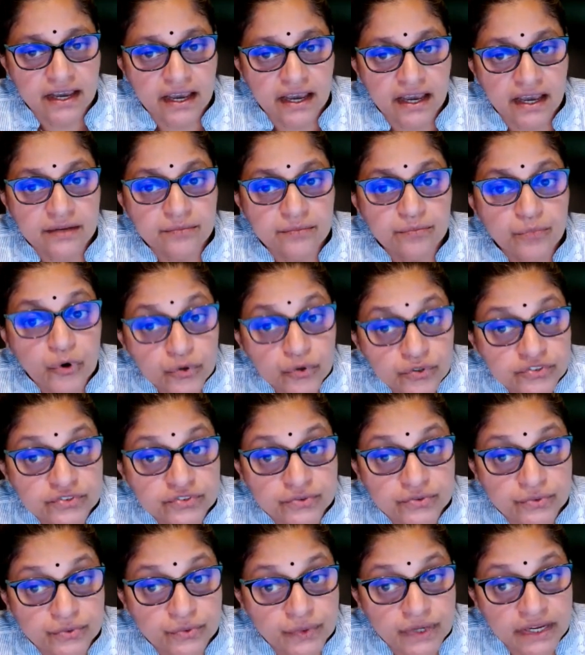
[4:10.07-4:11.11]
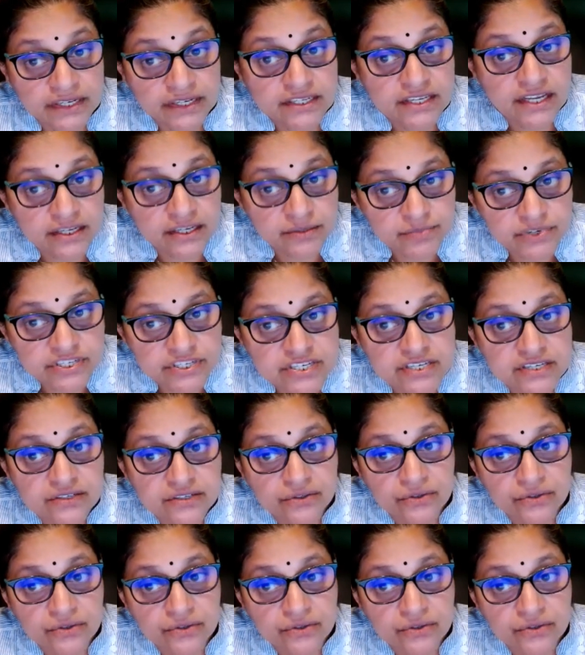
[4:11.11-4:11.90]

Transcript: and more so in diabetic